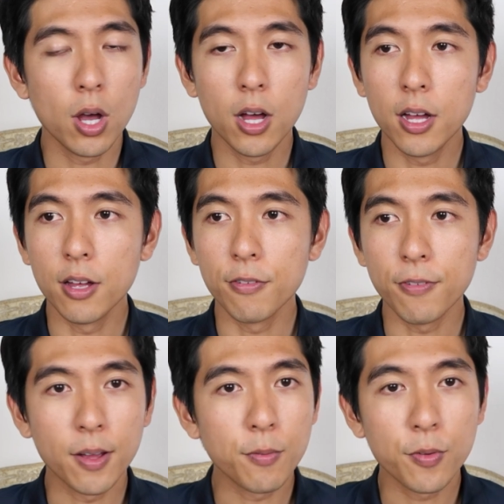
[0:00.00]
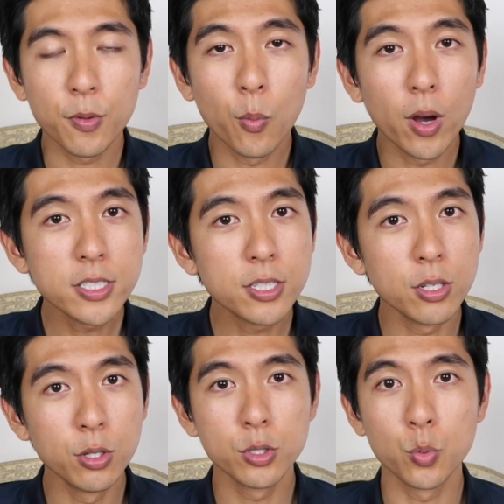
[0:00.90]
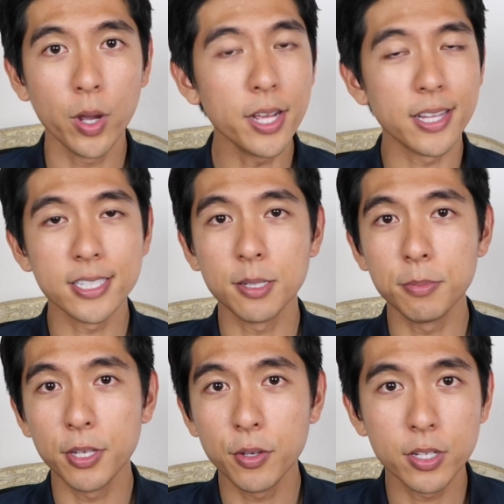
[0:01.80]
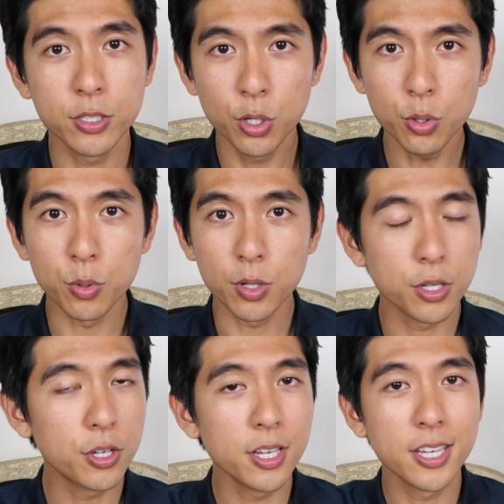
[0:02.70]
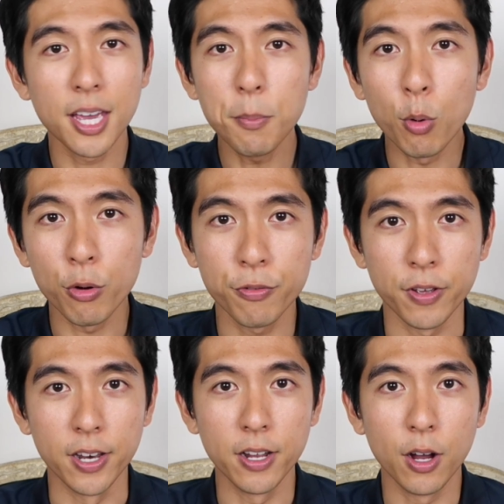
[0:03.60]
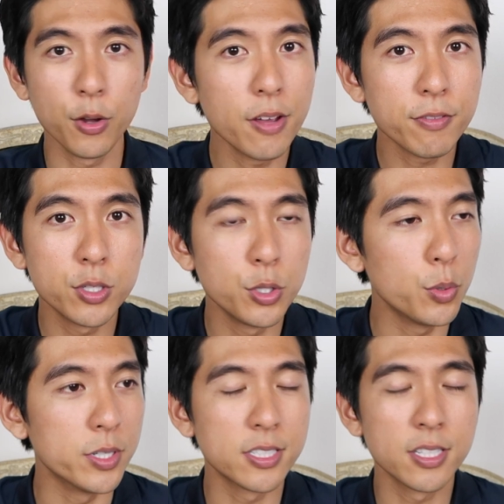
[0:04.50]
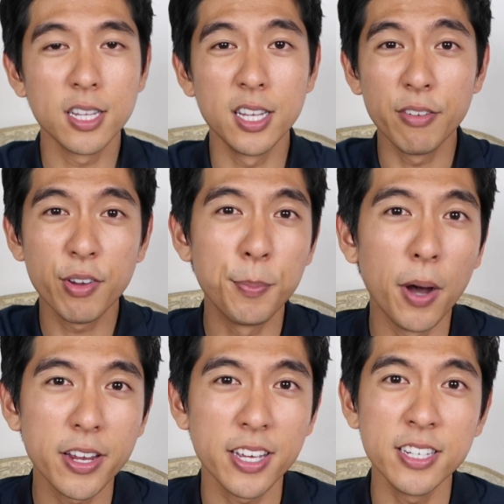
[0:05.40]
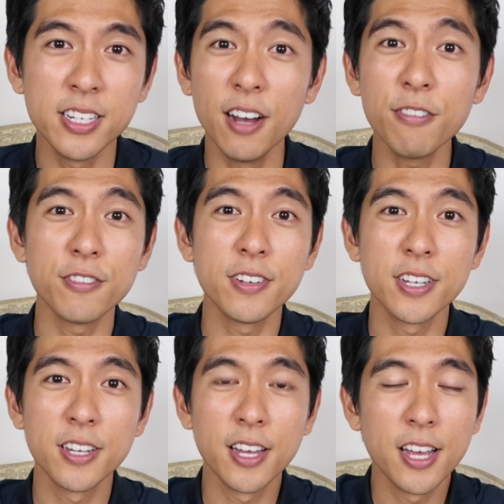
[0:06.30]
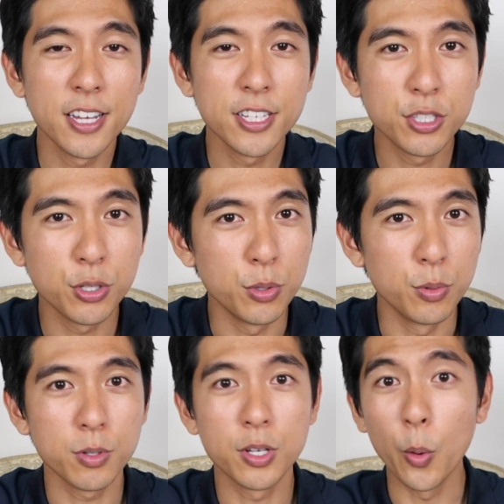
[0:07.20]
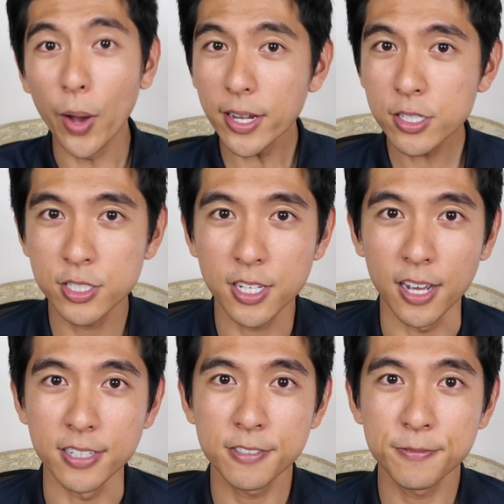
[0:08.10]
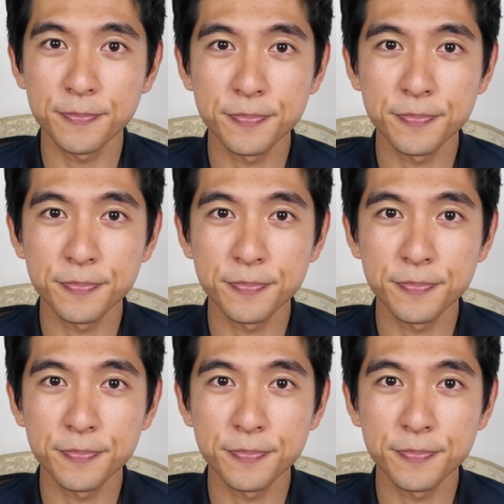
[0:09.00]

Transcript: If you want to lose weight, that's something you can do. You can get more fit. All you have to do is love your body enough to go exercise.